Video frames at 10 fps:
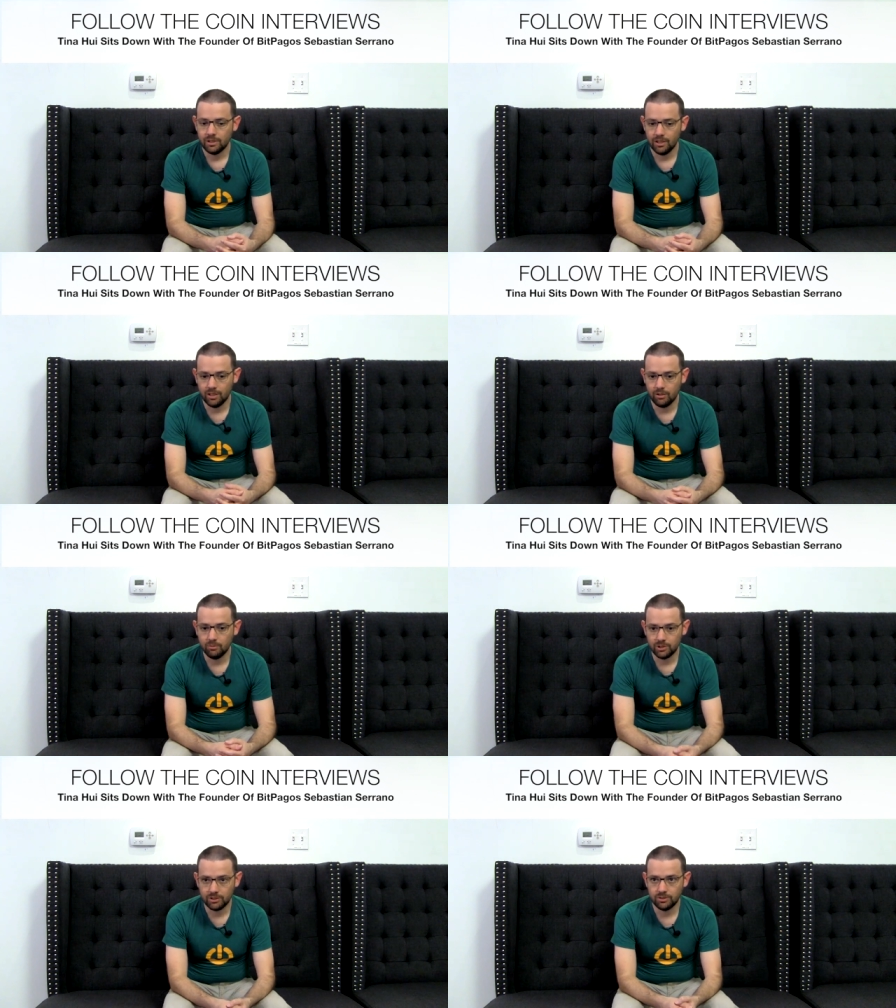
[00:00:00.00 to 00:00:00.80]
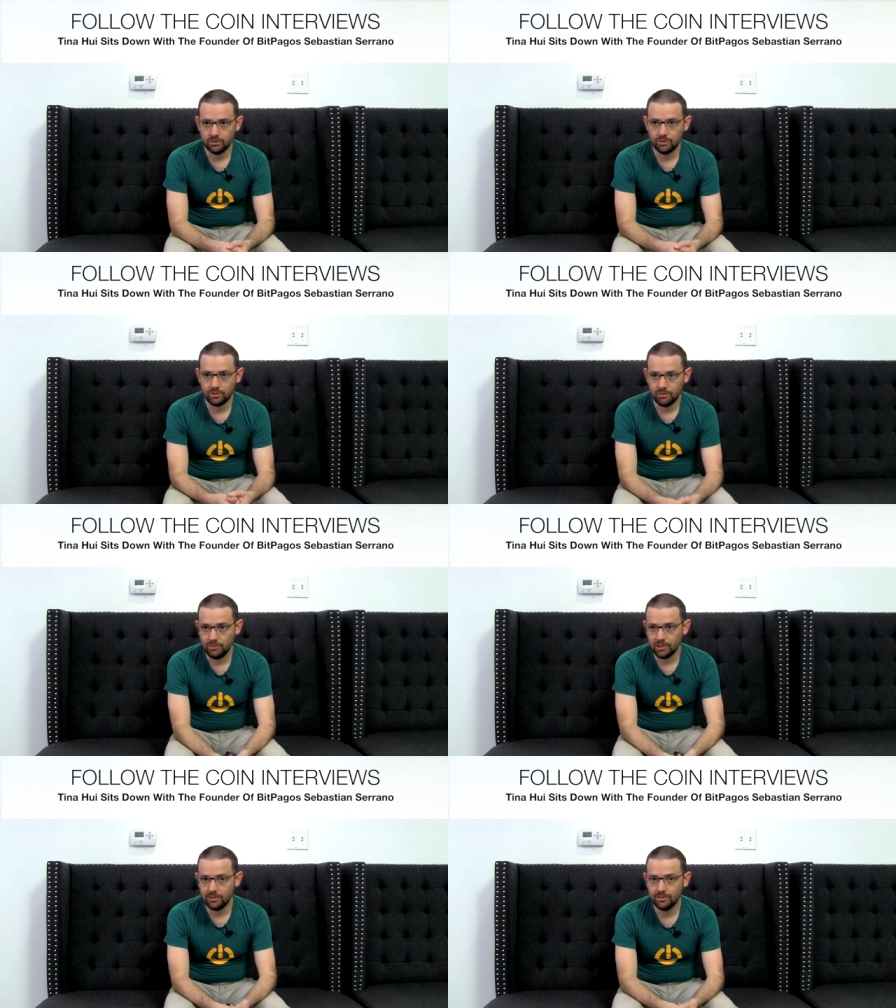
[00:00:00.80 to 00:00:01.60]
allow merchants to accept
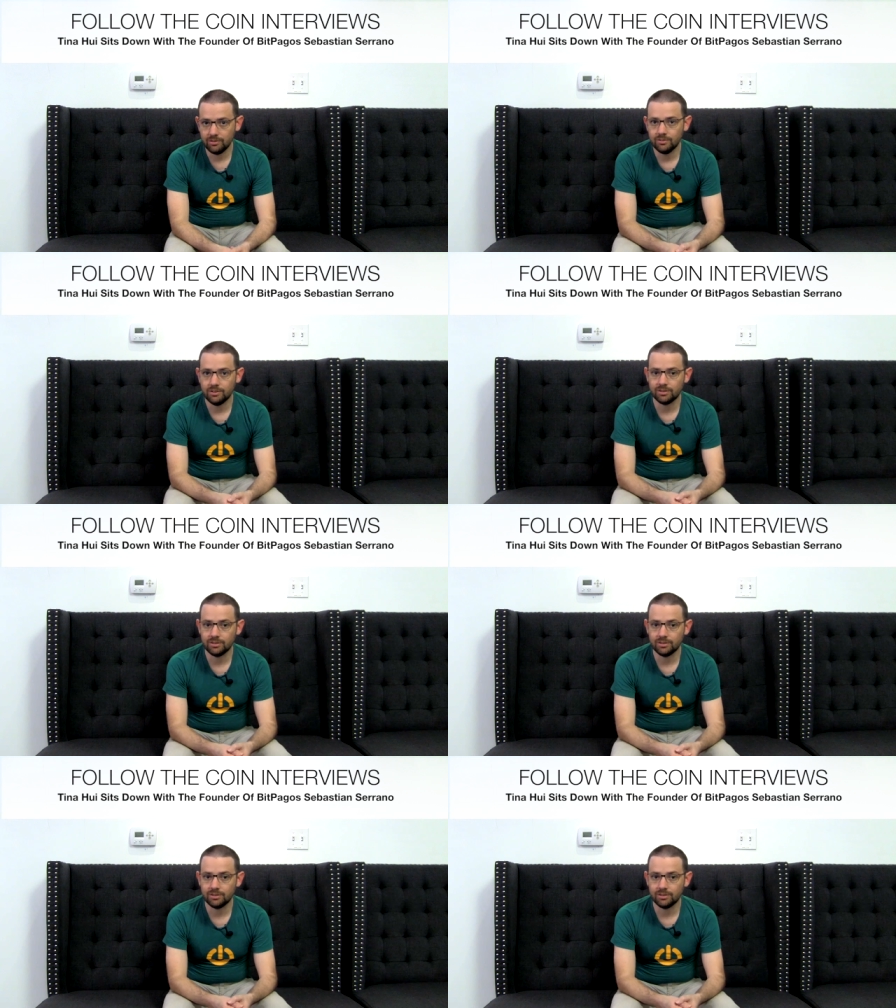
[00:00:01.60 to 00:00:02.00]
Bitcoin